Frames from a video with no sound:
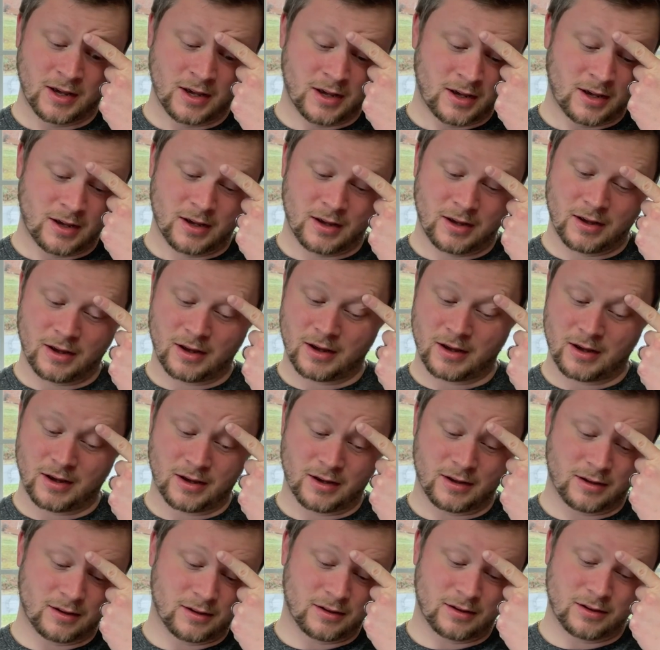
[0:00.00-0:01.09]

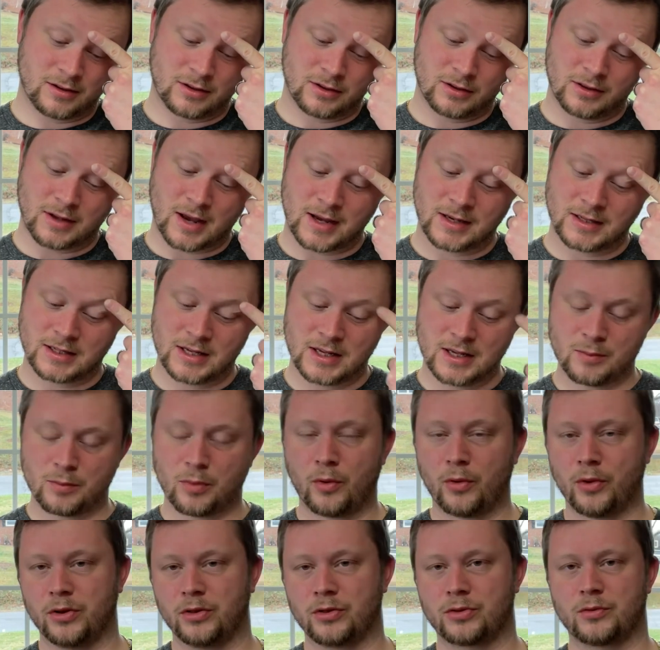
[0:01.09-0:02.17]

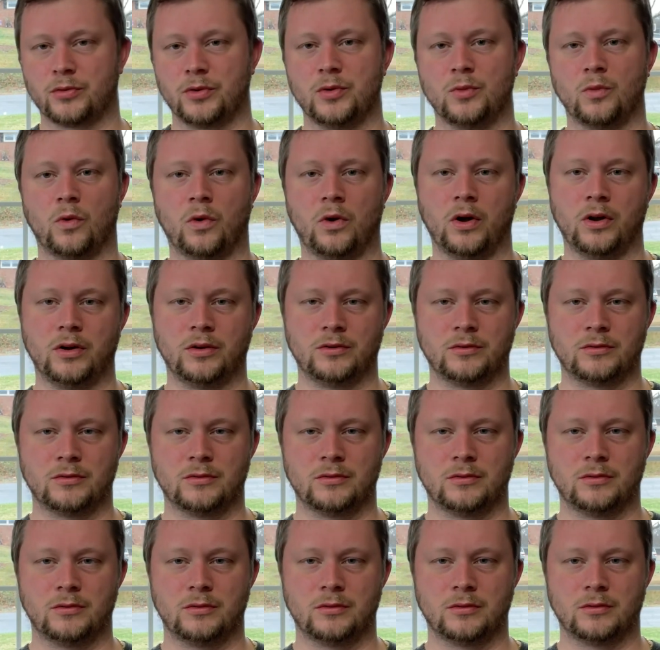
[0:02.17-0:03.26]
19.31,
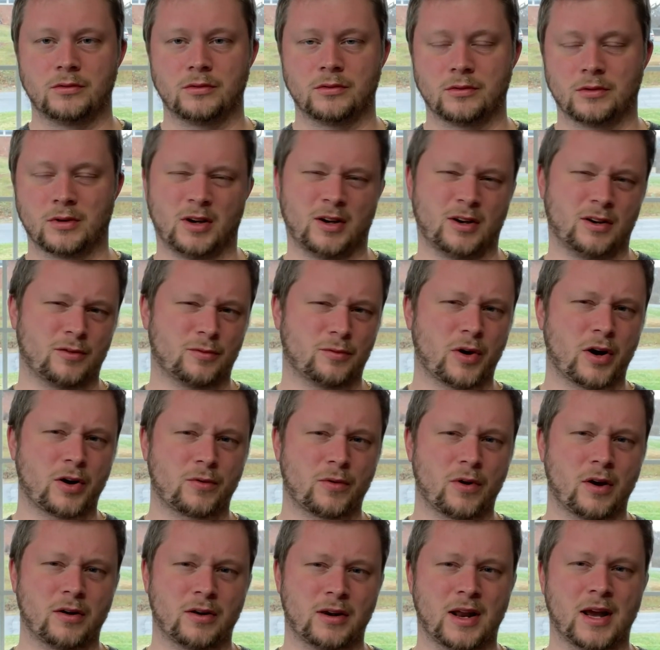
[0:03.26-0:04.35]
right
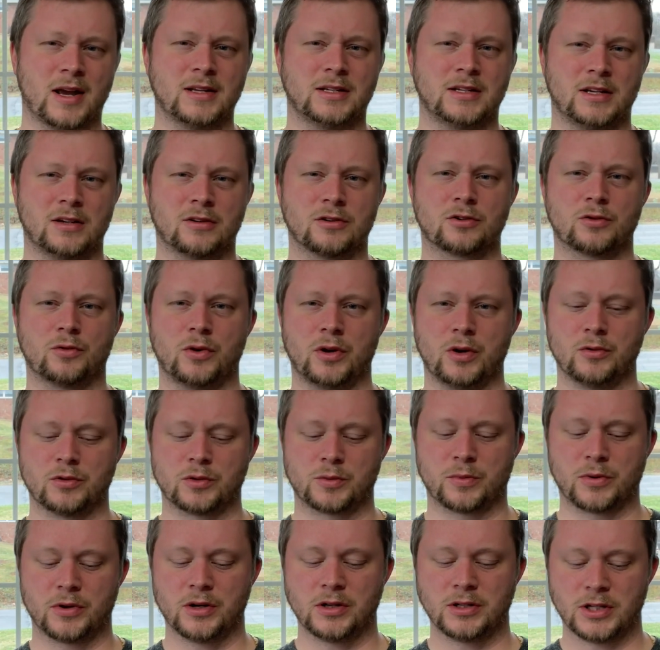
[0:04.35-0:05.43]
around 19 or 20 was
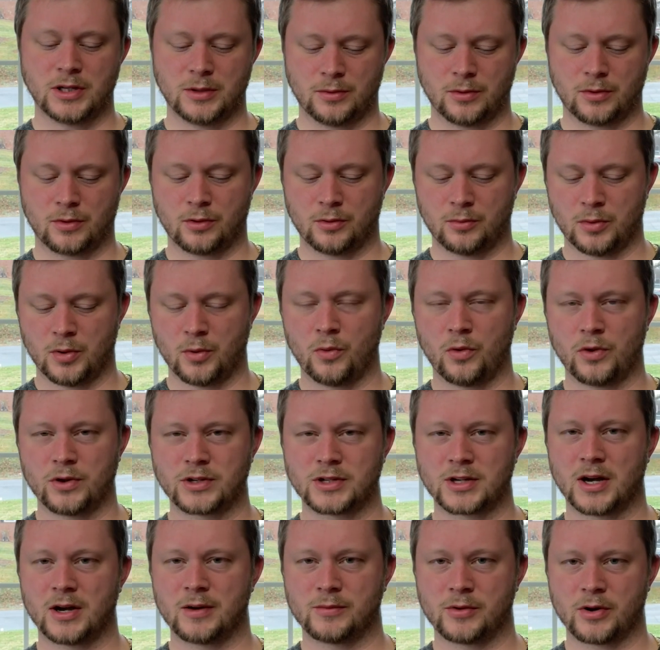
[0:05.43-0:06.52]
pretty typical, but one
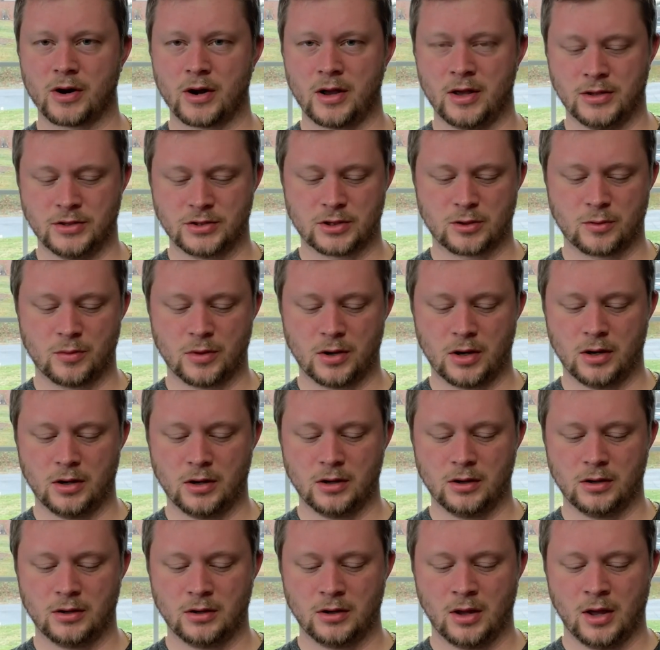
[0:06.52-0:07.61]
time where I instrumented
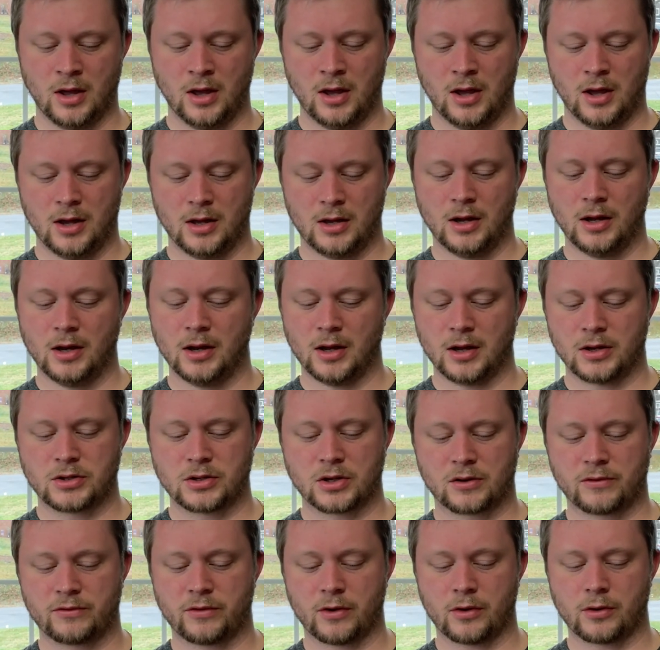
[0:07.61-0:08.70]
it and
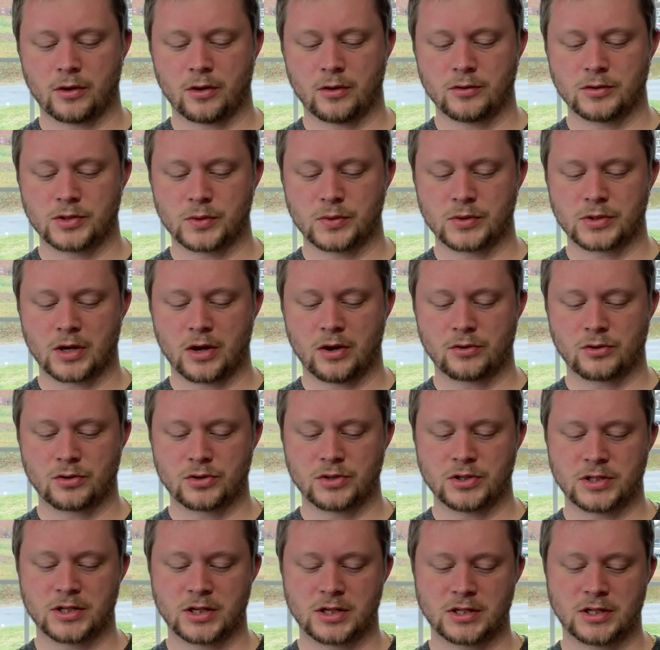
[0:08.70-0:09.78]
took photos, it was
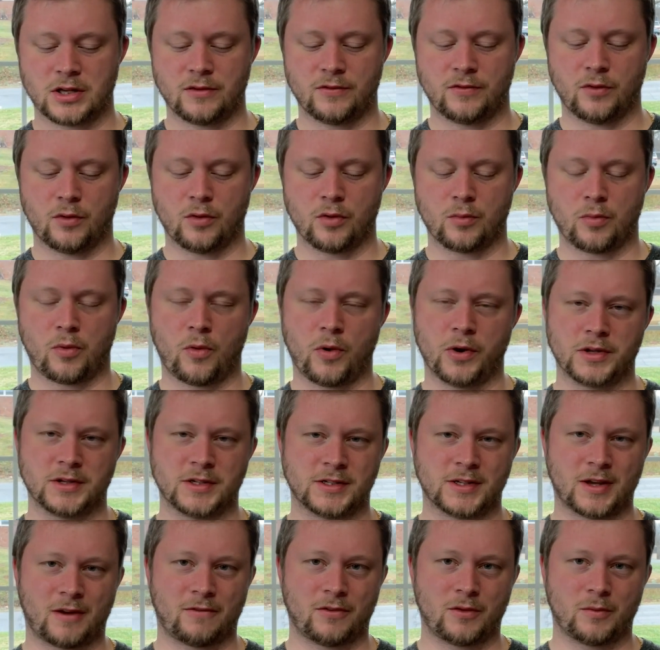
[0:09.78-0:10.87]

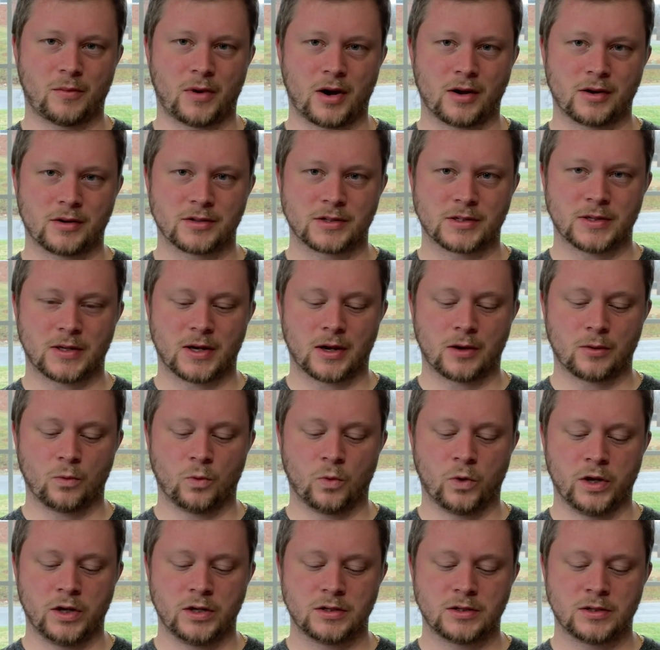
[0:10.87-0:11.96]
164.7 miles that I
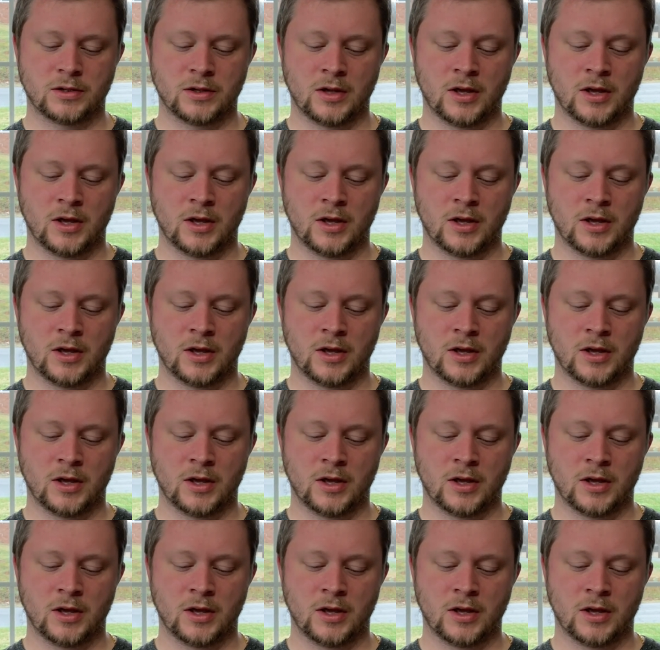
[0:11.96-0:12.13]
went,